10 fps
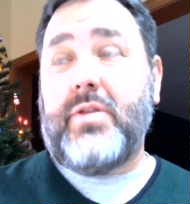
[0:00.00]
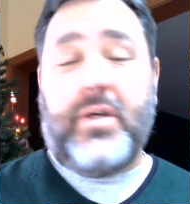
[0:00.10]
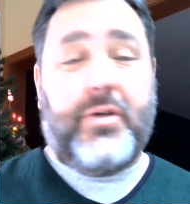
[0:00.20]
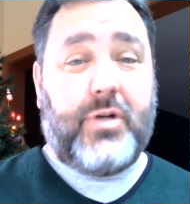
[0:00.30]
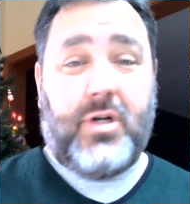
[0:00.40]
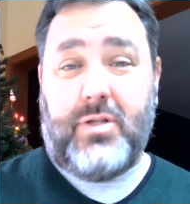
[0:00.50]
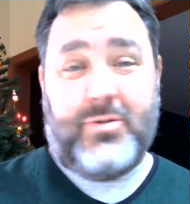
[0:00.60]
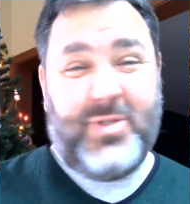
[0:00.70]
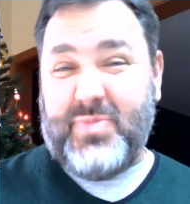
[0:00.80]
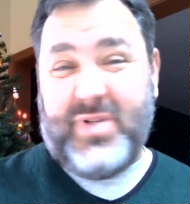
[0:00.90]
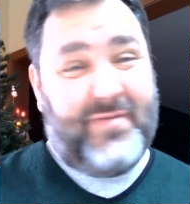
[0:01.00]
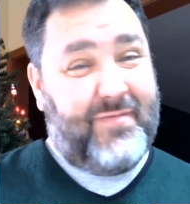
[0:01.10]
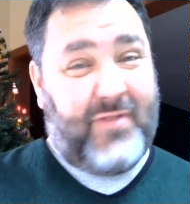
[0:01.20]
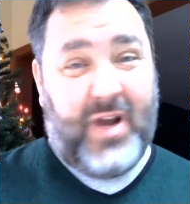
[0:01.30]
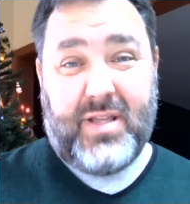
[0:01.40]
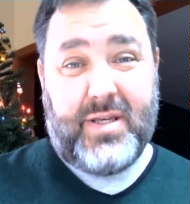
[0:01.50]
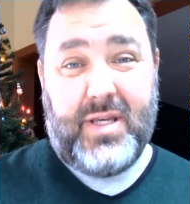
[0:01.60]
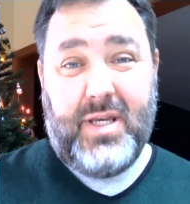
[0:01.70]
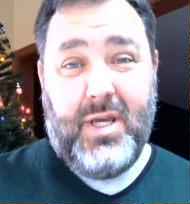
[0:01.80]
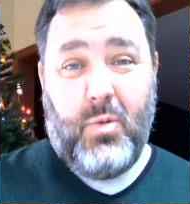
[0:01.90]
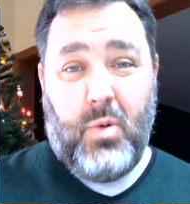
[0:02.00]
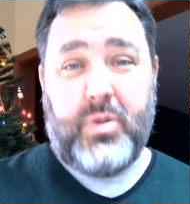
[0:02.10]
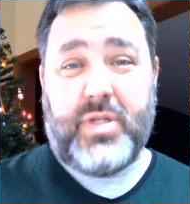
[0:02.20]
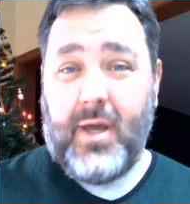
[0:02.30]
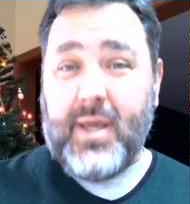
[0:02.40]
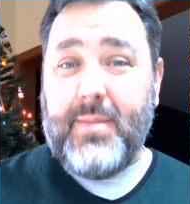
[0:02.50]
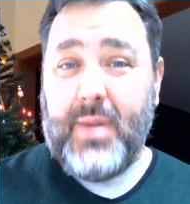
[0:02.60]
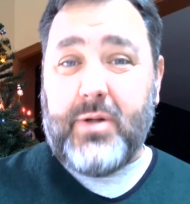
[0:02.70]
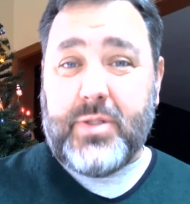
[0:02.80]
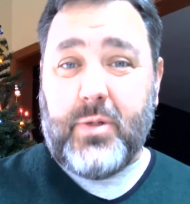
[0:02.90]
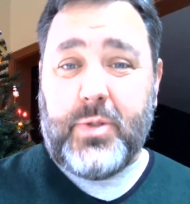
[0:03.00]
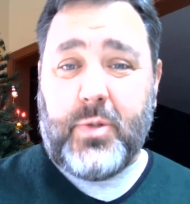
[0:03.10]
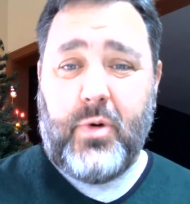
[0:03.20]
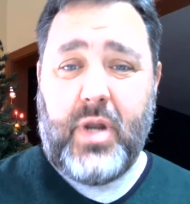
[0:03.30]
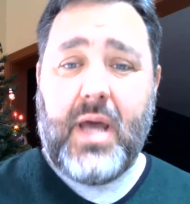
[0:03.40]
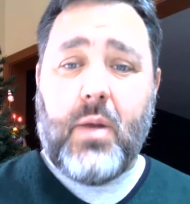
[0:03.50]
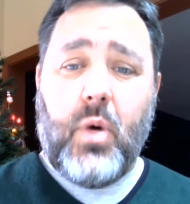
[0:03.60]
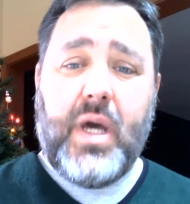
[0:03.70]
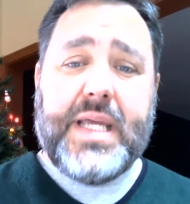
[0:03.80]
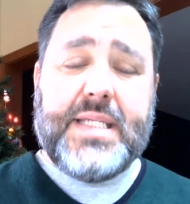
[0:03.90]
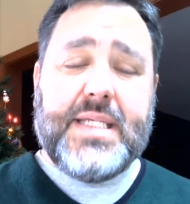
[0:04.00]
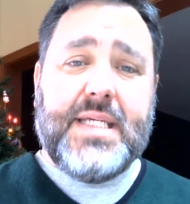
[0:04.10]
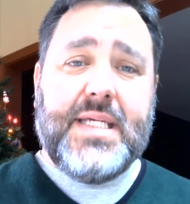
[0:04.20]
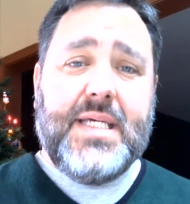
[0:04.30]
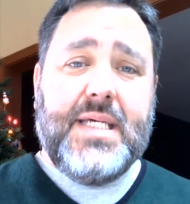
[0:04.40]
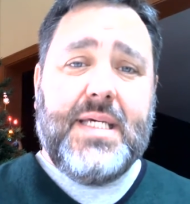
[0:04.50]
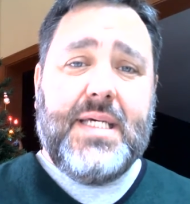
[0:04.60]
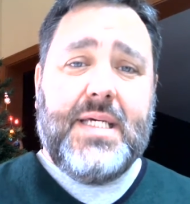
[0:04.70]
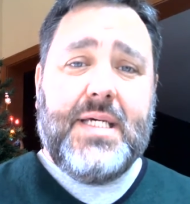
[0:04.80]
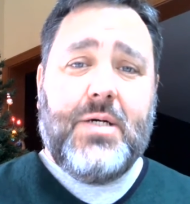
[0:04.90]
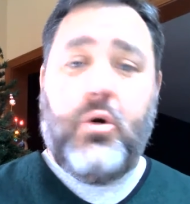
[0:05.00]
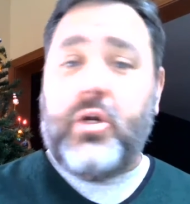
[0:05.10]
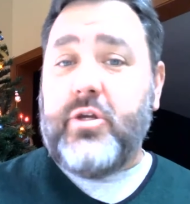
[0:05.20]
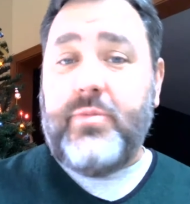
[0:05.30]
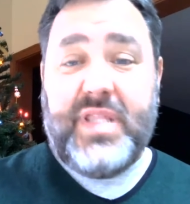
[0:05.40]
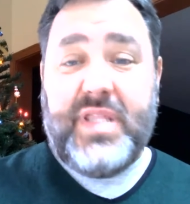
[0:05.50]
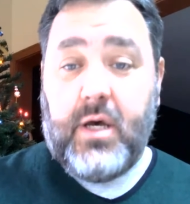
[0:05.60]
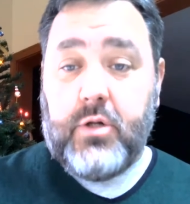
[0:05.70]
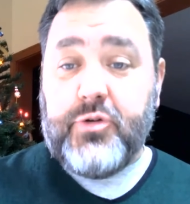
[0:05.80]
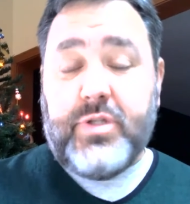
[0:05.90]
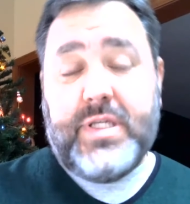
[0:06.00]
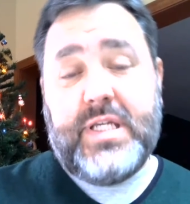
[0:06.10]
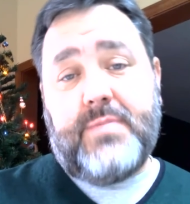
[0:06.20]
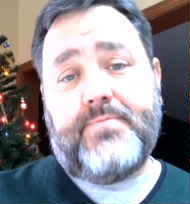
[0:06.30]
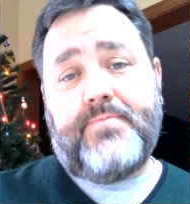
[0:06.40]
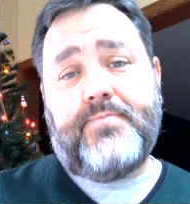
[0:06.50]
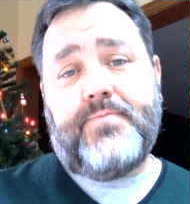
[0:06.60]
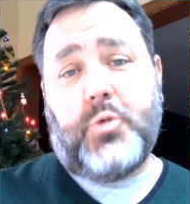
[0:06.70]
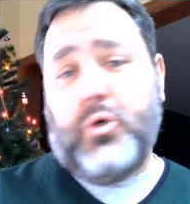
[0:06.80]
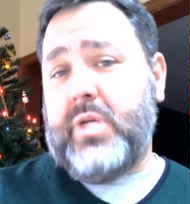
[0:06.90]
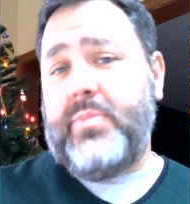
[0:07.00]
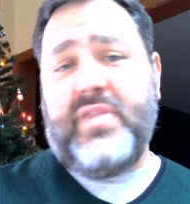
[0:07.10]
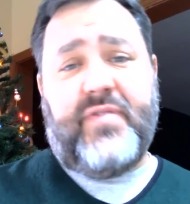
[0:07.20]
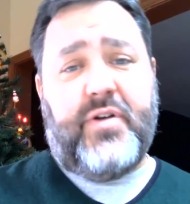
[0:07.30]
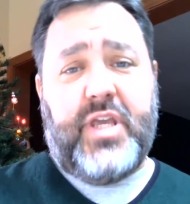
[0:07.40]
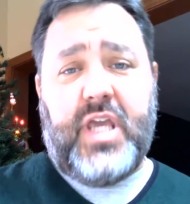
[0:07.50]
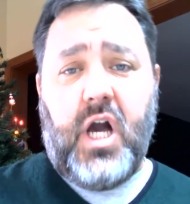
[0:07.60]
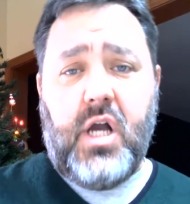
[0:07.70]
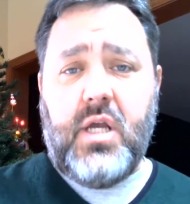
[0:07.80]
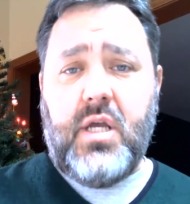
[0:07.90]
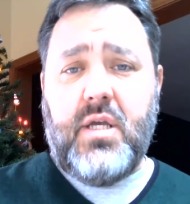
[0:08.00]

the other colors, but frankly, what we're talking about is those who are not white. Or it could be the elderly, or it could be the very young,